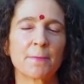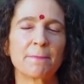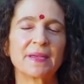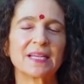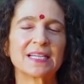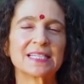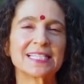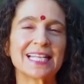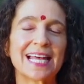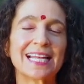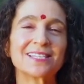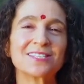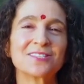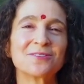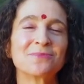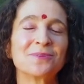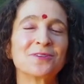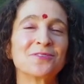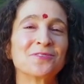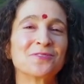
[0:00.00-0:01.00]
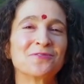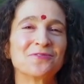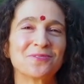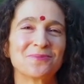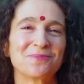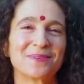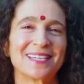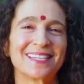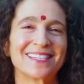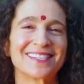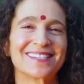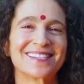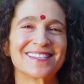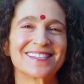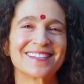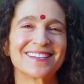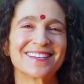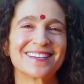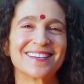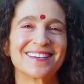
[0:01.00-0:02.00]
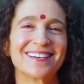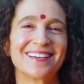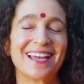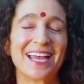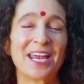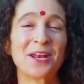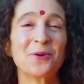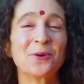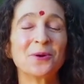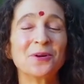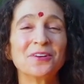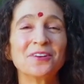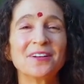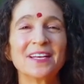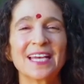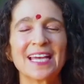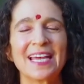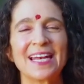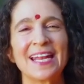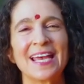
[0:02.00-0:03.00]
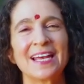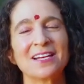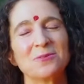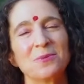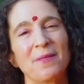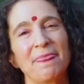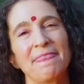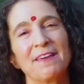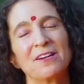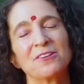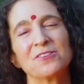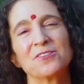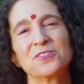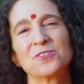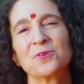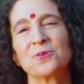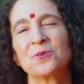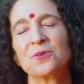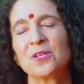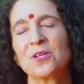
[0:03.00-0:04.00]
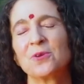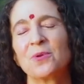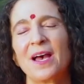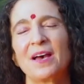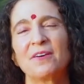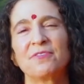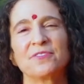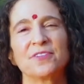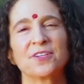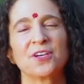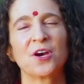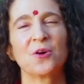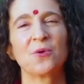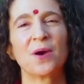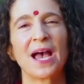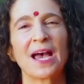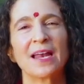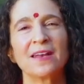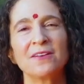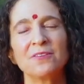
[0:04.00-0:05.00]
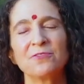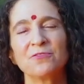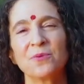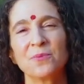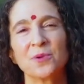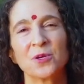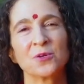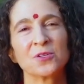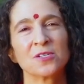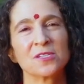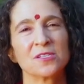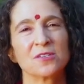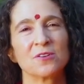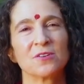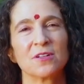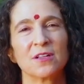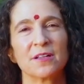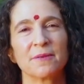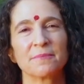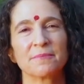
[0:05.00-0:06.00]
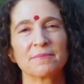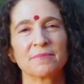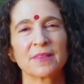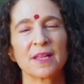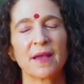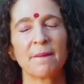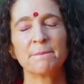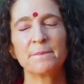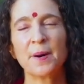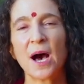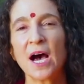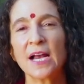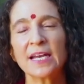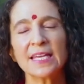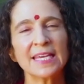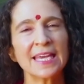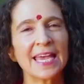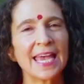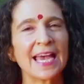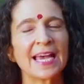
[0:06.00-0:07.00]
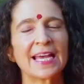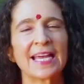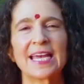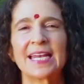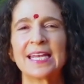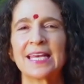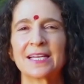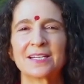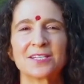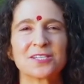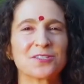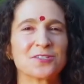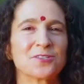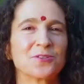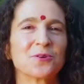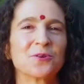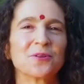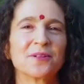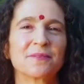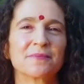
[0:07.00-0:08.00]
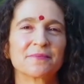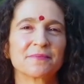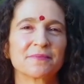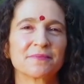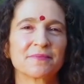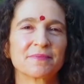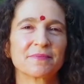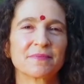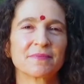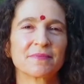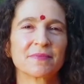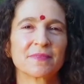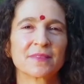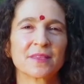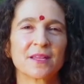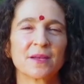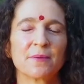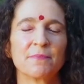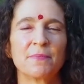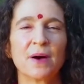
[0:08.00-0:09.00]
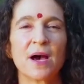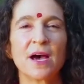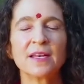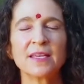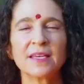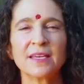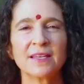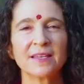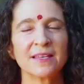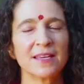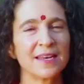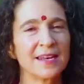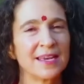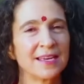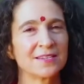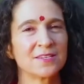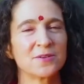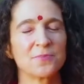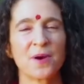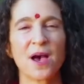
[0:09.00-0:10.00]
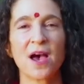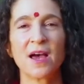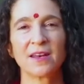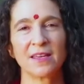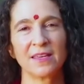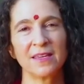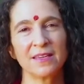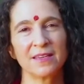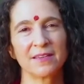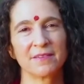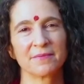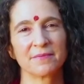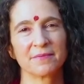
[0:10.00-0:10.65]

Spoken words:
Because that's the beautiful piece. In order to connect with their soul, you have to go at it from your soul. Body can't connect to soul. Body can connect to body,